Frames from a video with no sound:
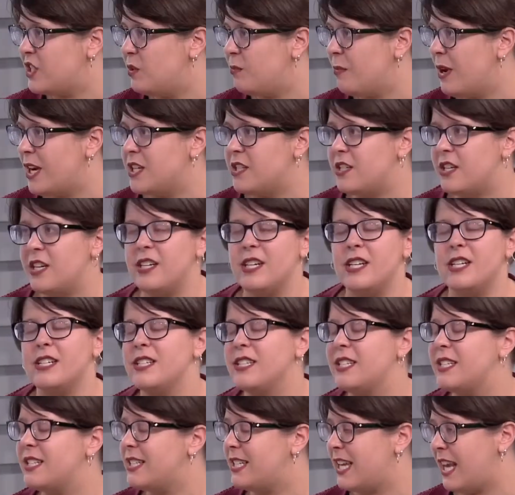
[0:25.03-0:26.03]
you mentioned,
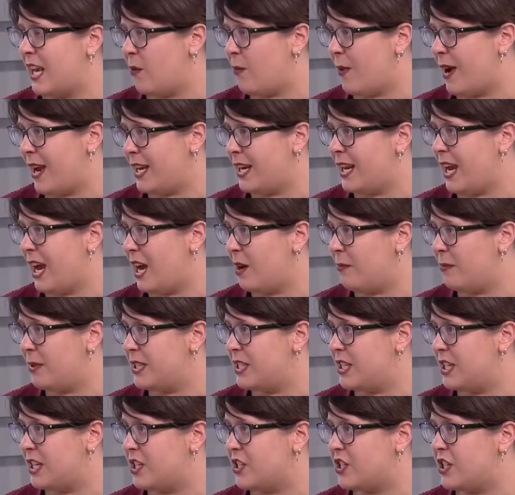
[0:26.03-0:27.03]
statewide
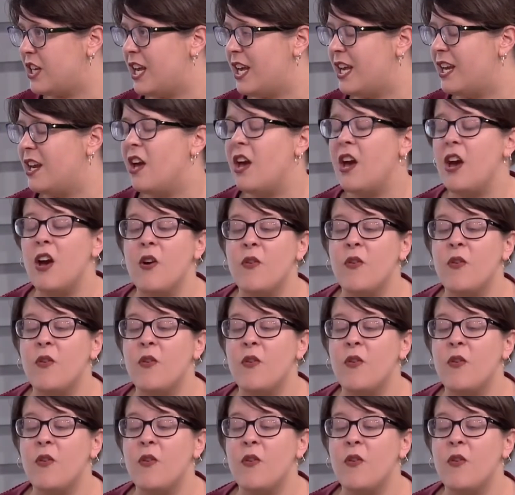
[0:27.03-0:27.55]
competition